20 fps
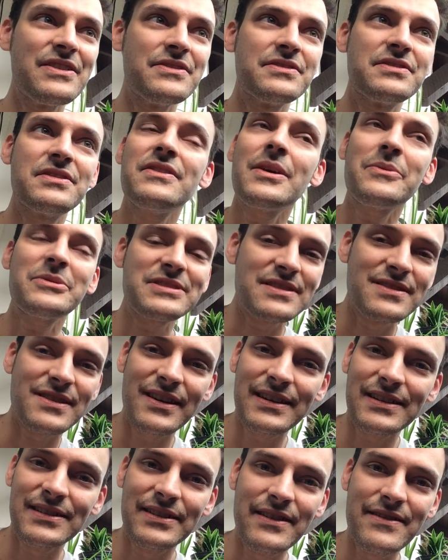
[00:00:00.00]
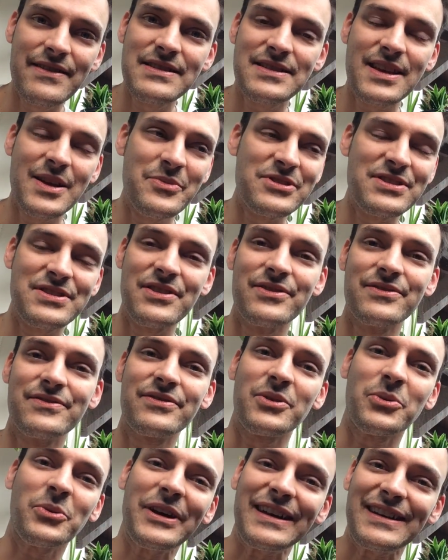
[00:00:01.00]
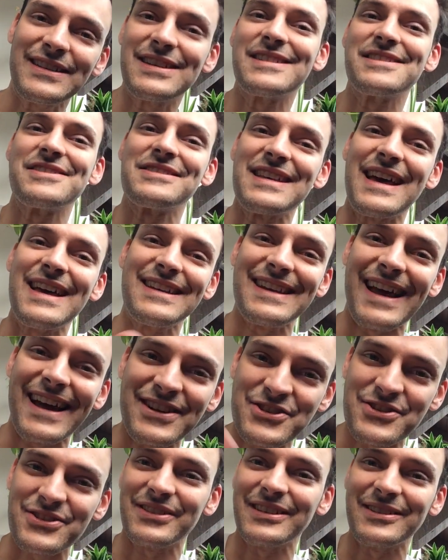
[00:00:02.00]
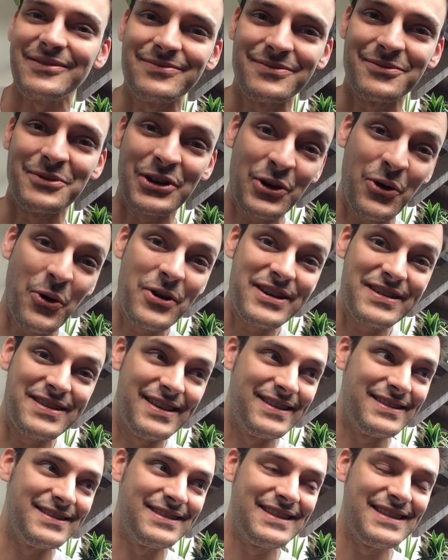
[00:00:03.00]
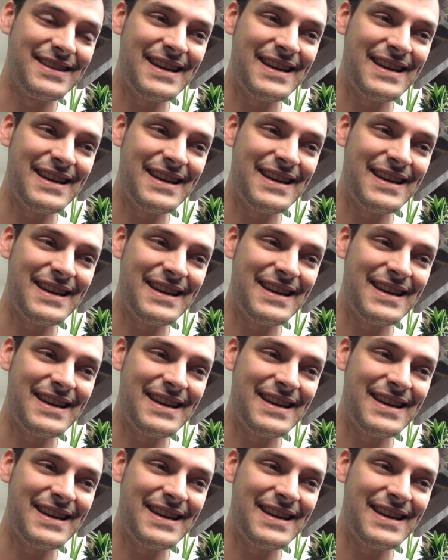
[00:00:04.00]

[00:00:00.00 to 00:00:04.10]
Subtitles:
So that was the title of this episode for weeks. I just hadn't actually recorded it.